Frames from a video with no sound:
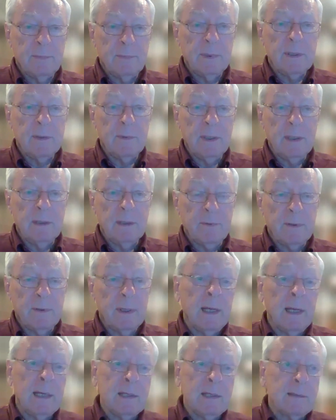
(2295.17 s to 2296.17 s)
pretty well for
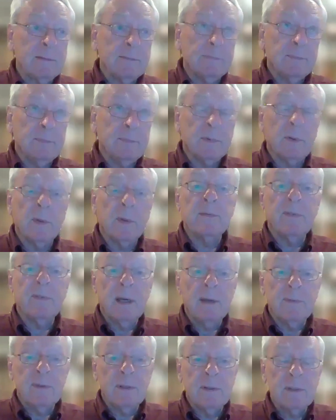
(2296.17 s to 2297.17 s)
the last
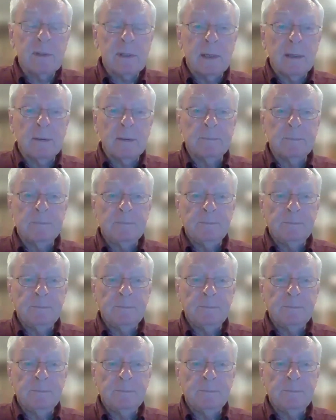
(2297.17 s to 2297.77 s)
25 years now.